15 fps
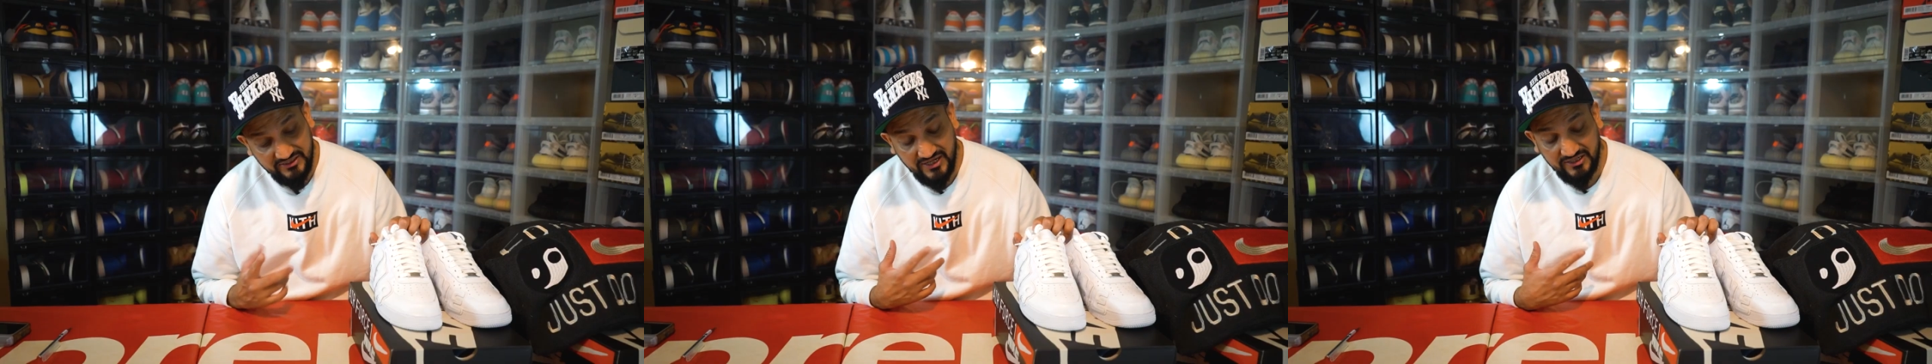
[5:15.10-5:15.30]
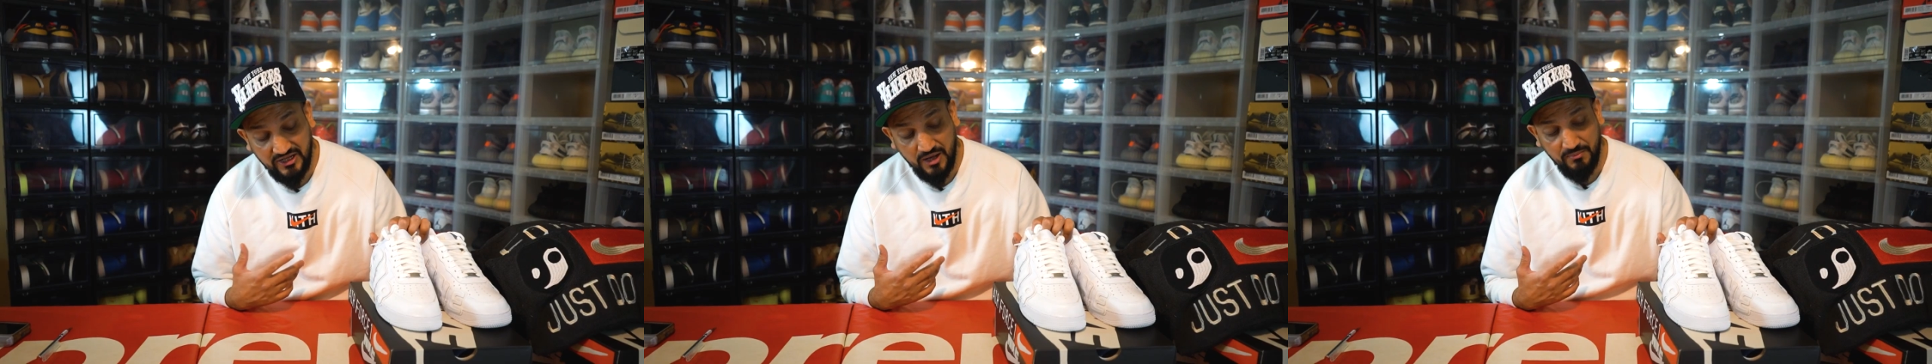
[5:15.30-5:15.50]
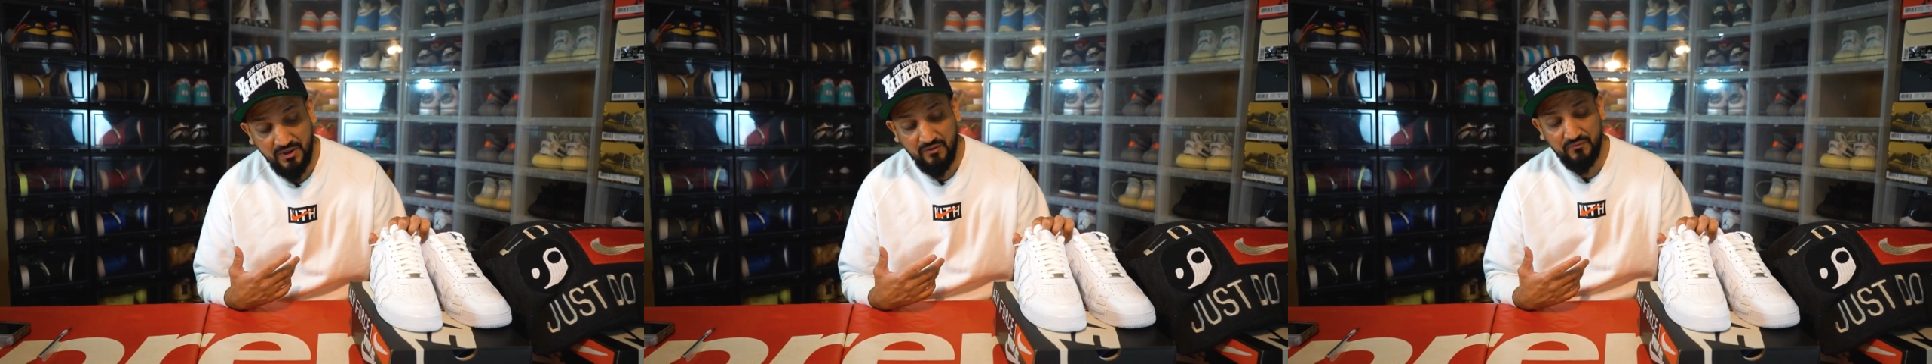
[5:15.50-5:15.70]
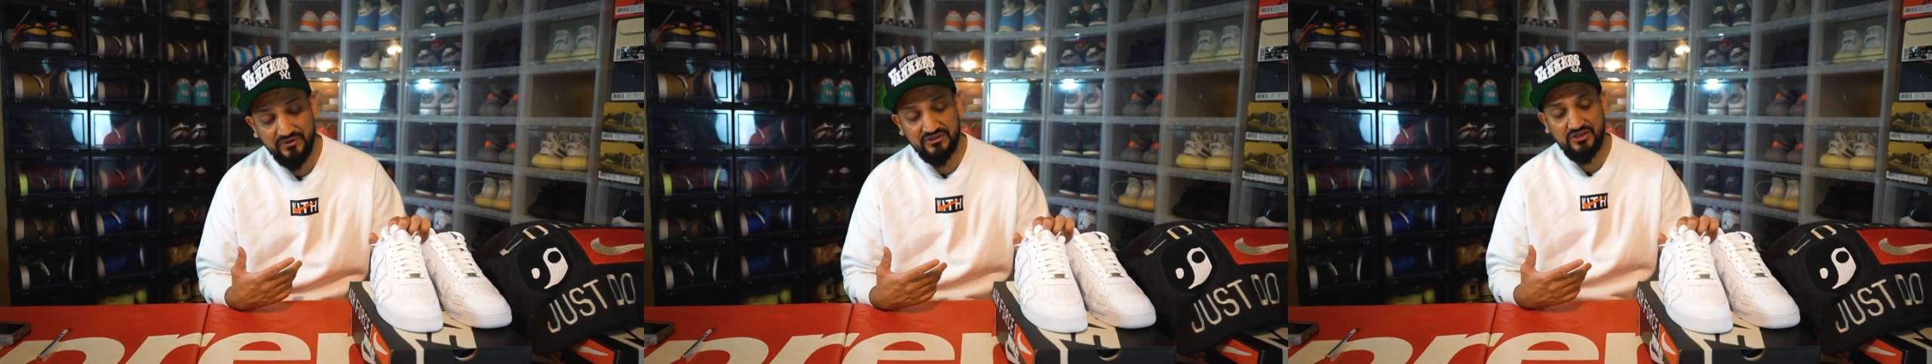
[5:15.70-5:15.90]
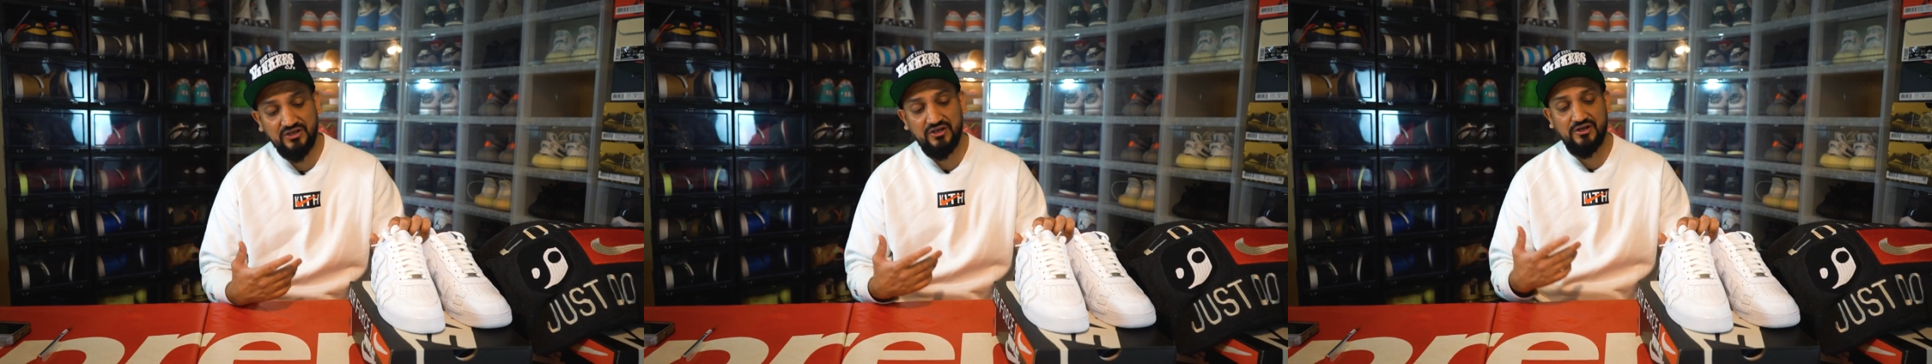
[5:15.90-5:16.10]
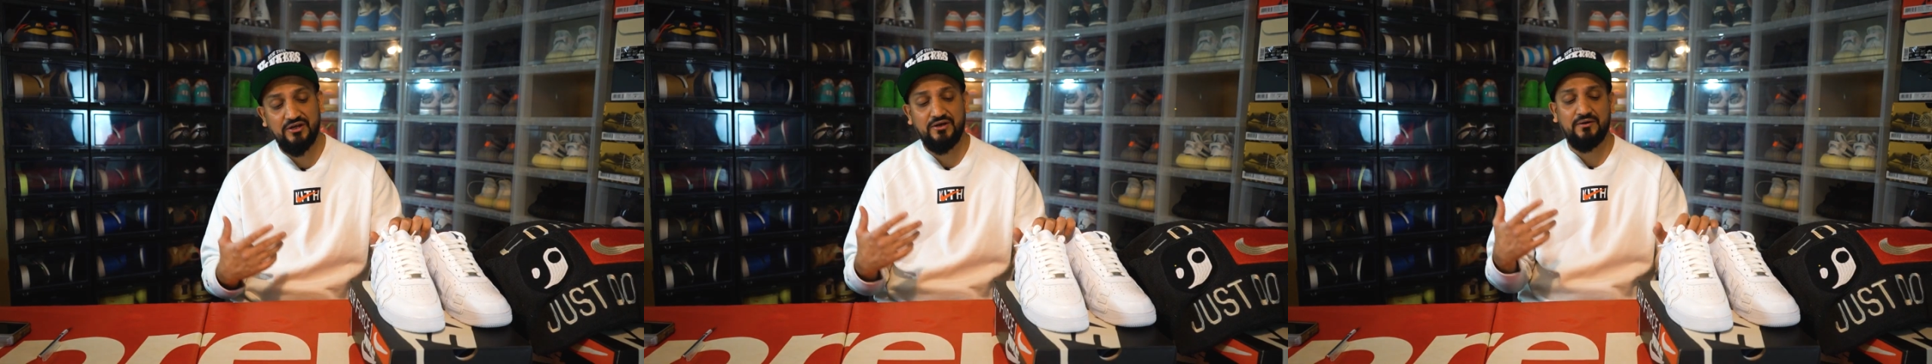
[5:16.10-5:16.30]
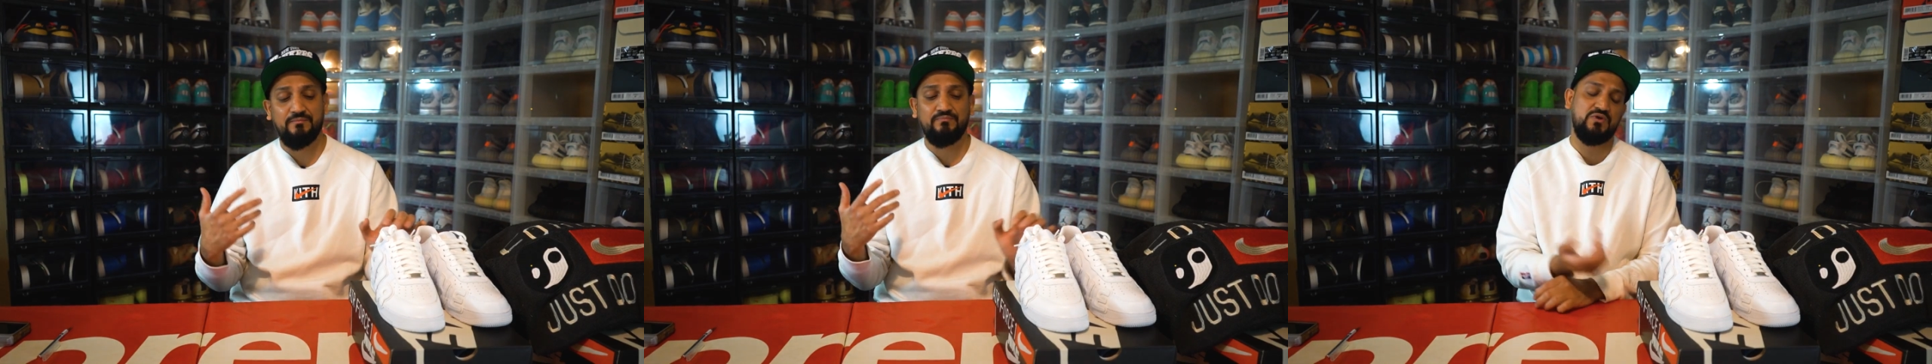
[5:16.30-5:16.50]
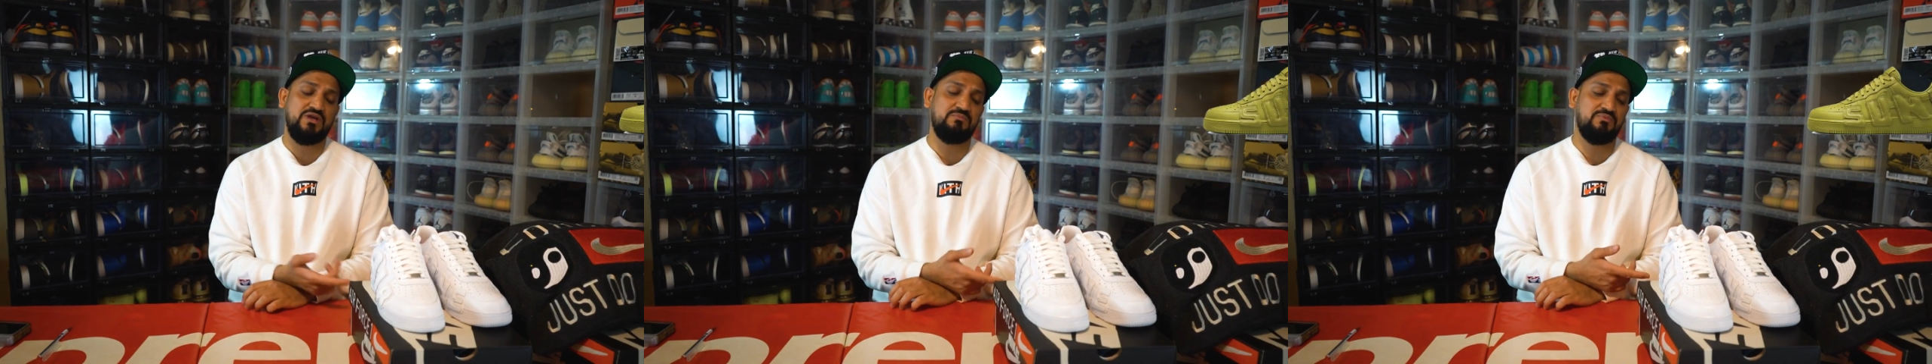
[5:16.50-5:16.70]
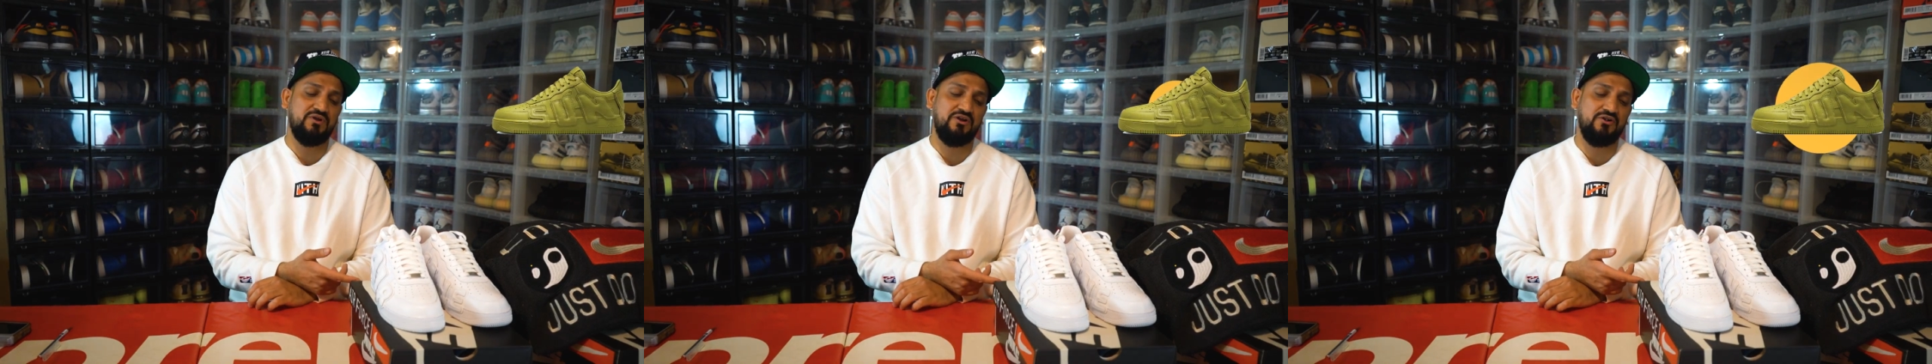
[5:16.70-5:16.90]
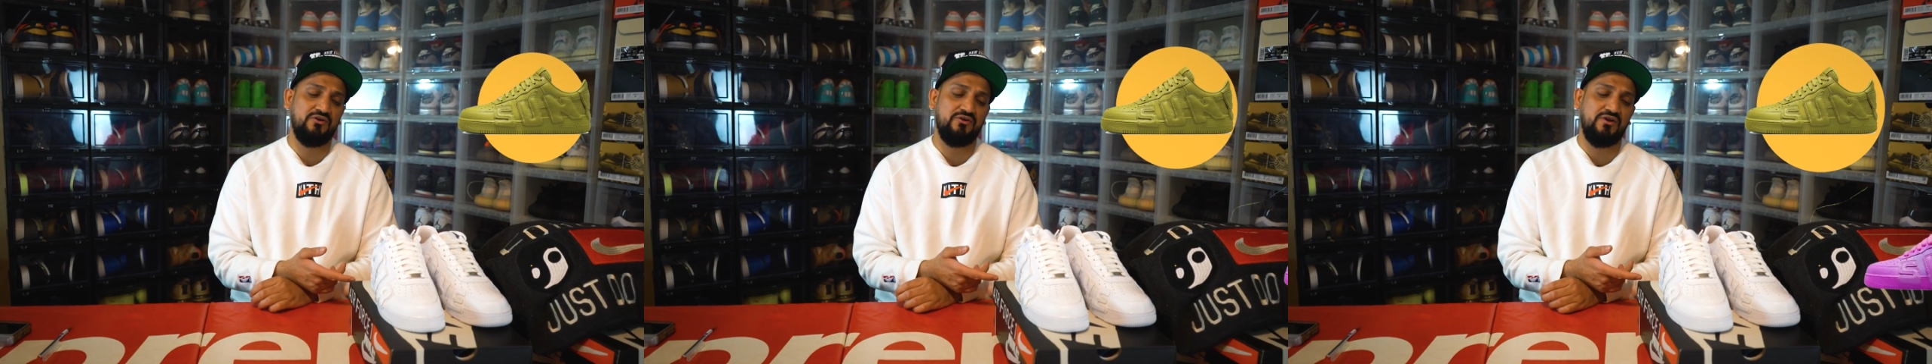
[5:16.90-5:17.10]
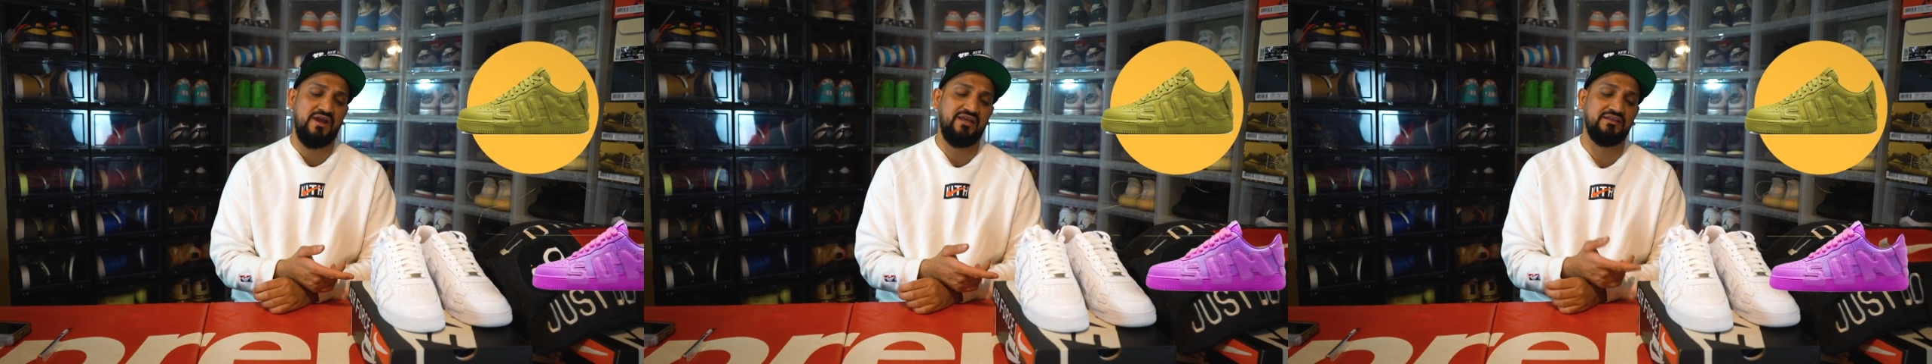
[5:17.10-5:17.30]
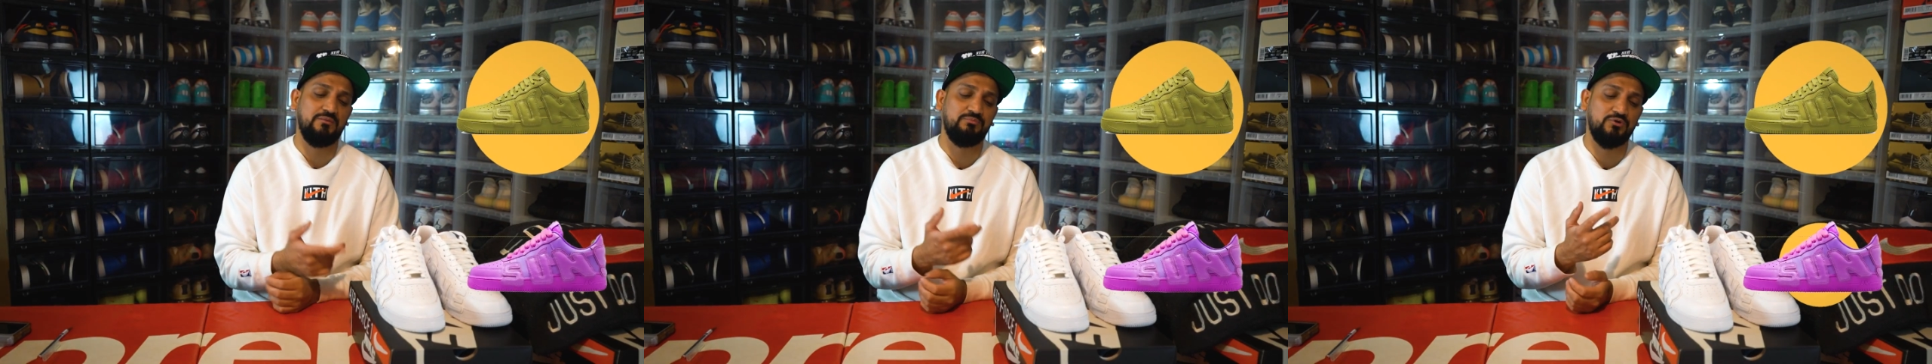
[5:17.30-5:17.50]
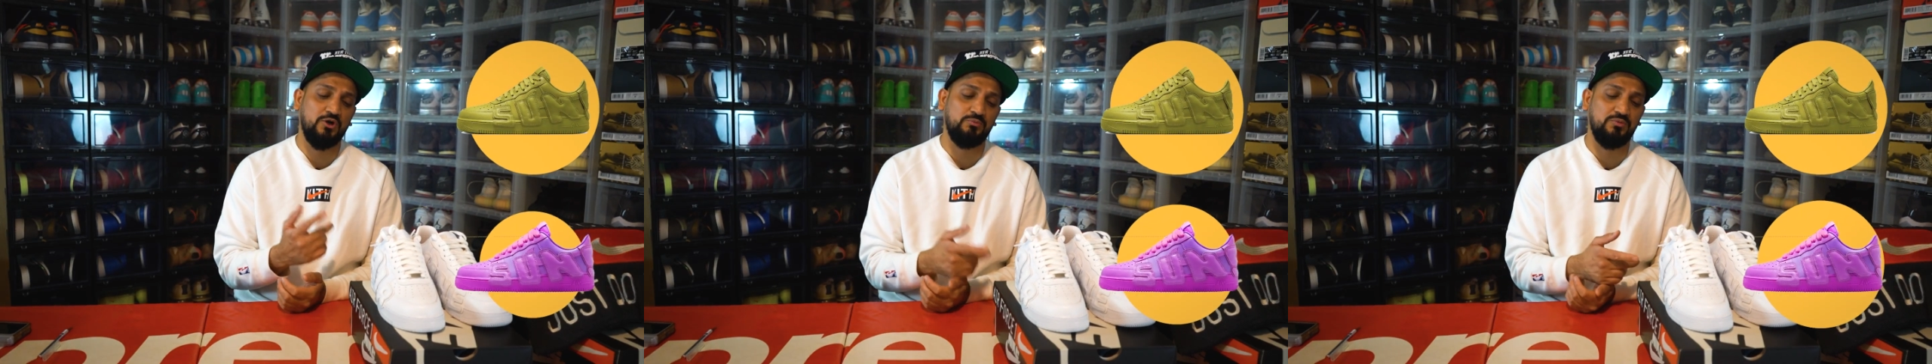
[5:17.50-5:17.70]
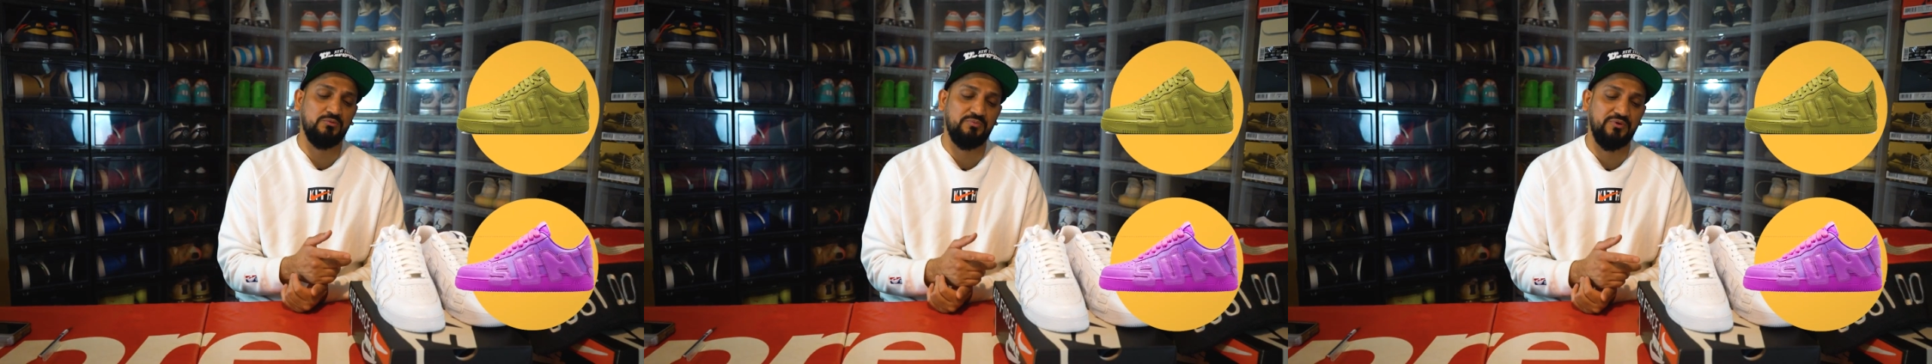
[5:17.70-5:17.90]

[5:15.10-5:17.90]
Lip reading: did come out with the green pair and the purple